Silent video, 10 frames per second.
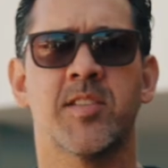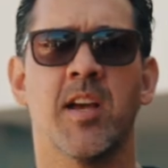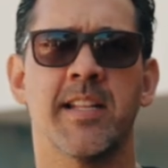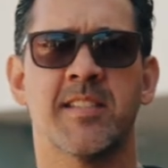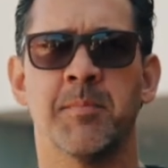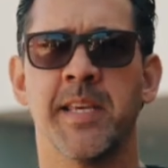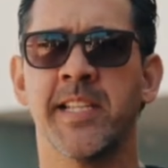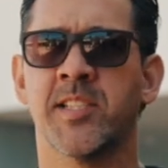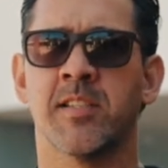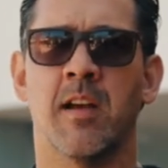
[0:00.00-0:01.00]
to Huntington
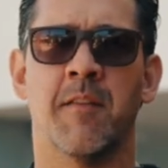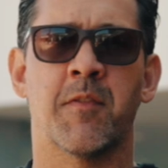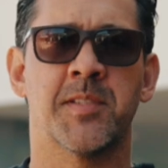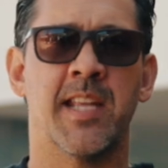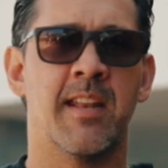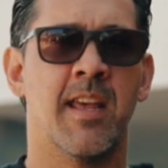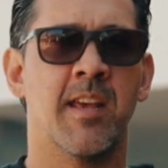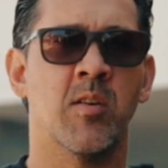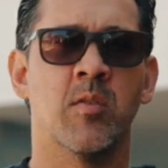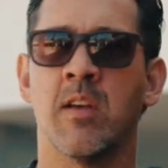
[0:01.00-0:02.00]
Beach from San
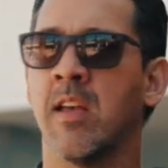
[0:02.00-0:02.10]
Diego.